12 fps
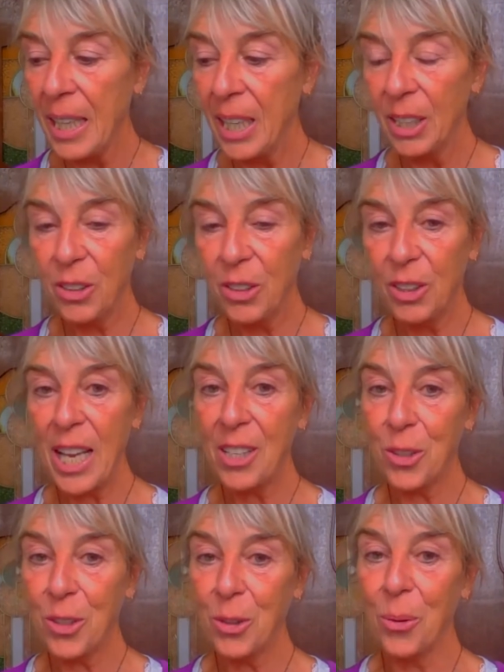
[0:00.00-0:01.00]
So
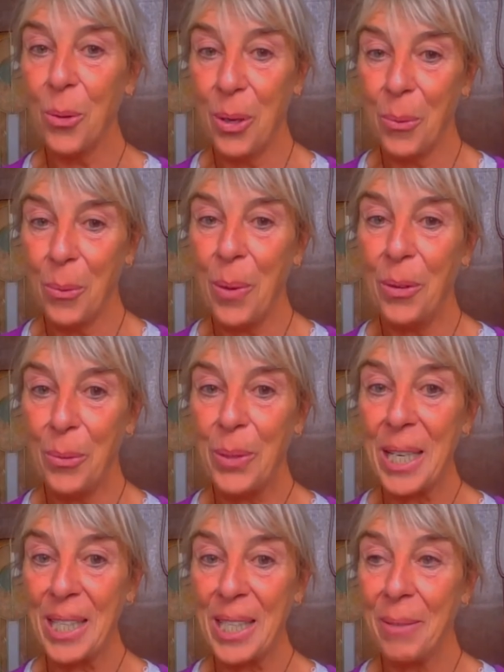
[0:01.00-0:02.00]
that's one
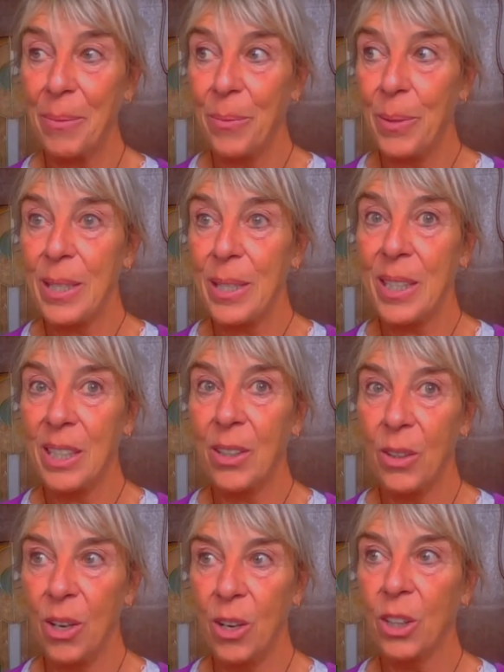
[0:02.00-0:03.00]
reason. We see the
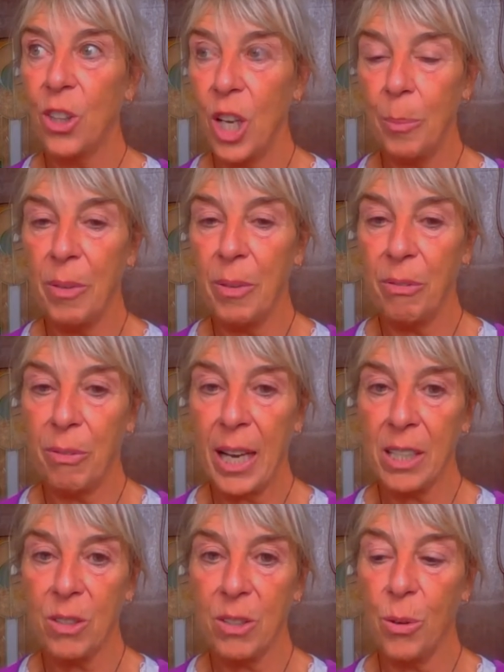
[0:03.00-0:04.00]
long-term
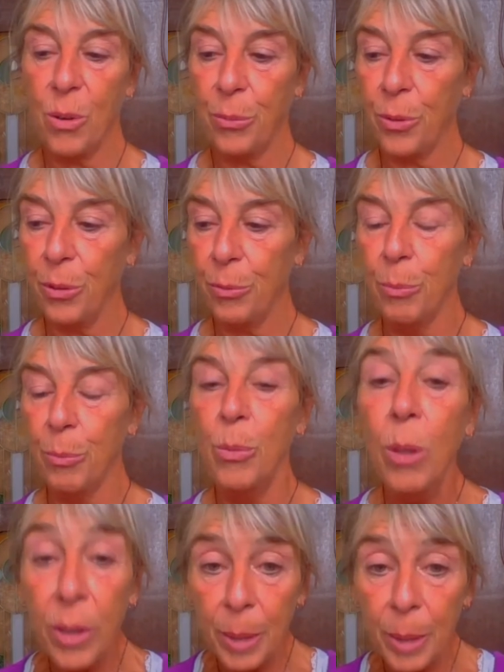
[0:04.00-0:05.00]
effects of
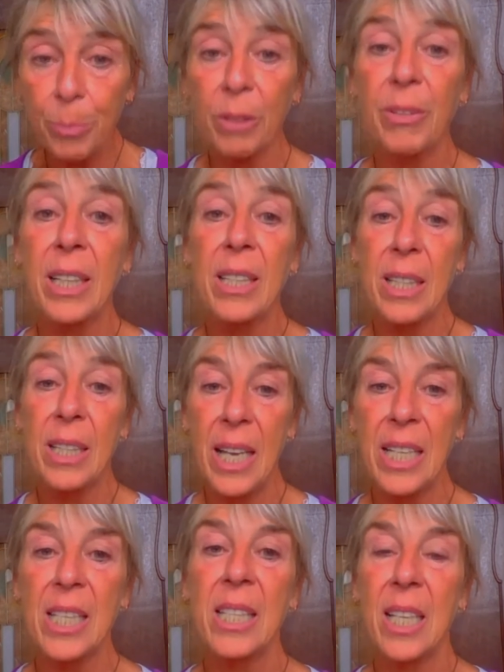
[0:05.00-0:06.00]
multiple
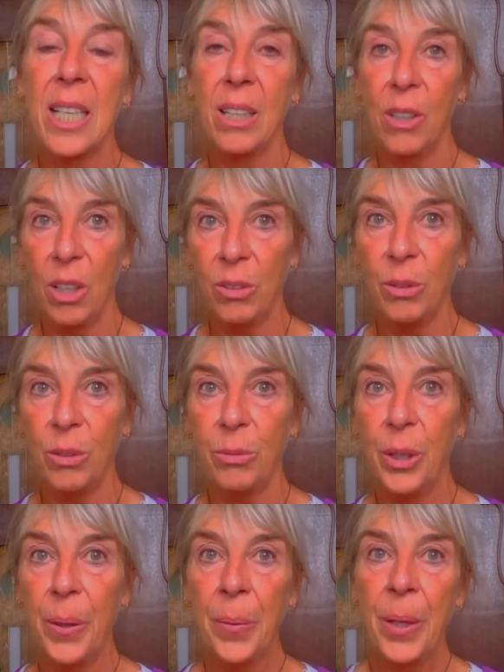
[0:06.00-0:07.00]
vaccinations and a lot of
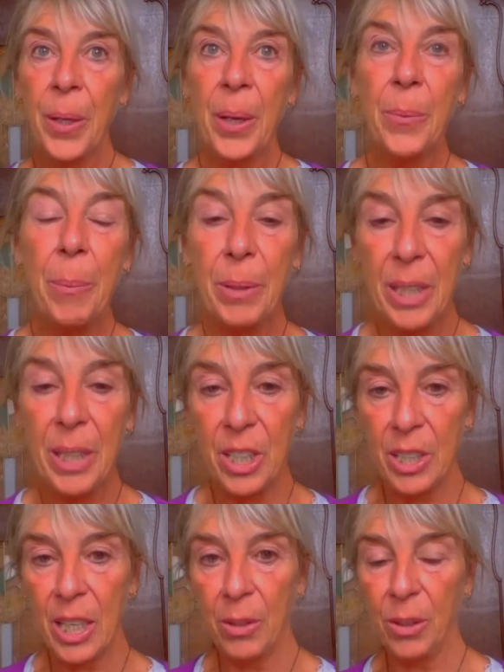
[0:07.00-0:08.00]

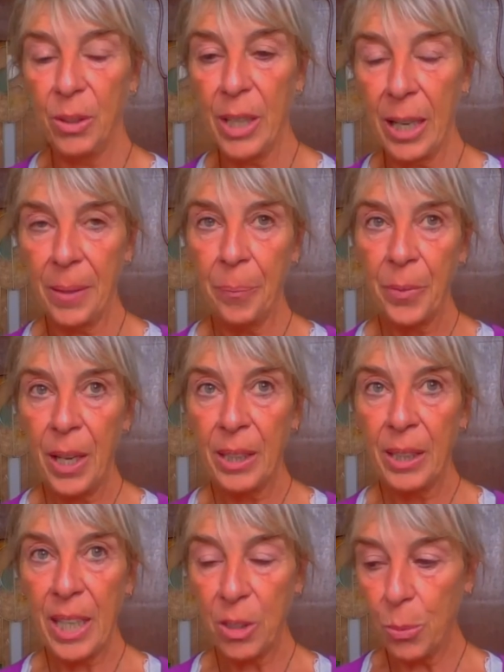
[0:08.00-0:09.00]
repetitions and all that.
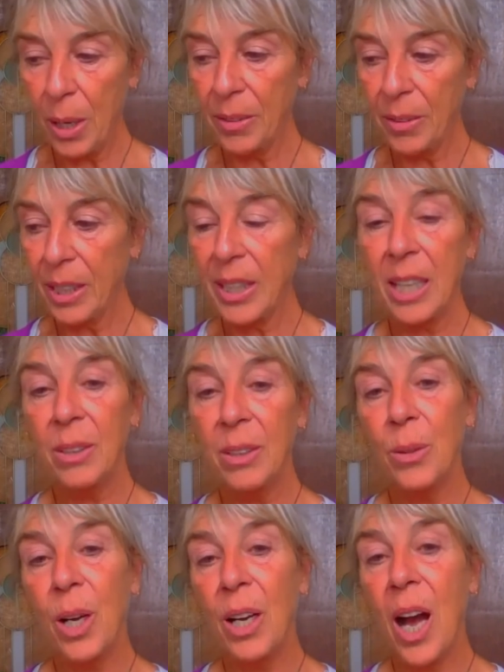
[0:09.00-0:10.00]
That's one thing. Then
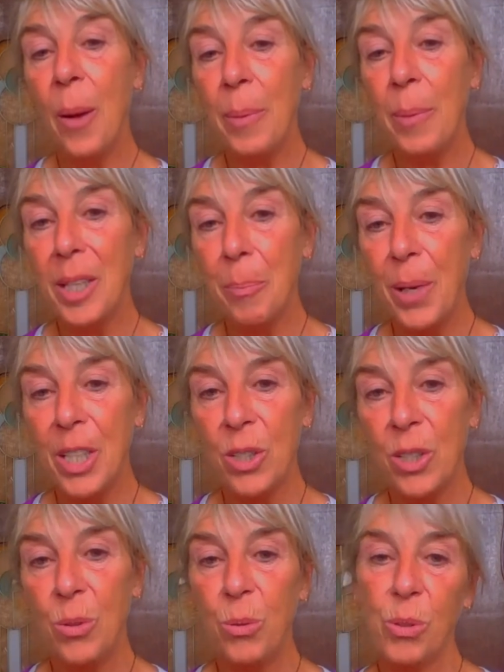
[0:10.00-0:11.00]
how many
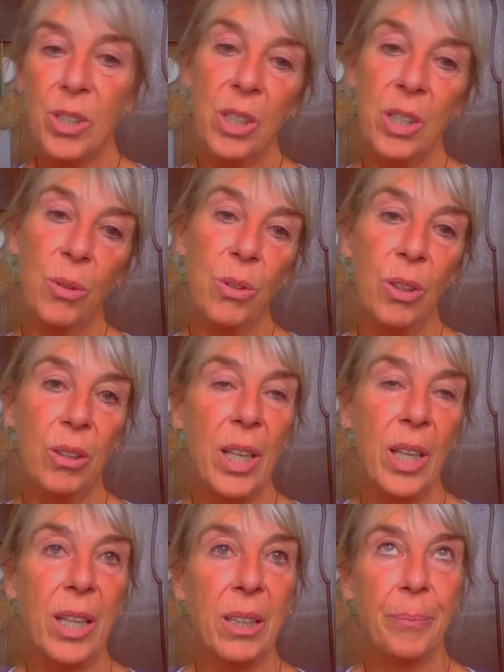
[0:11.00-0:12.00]
patients do you see who don't take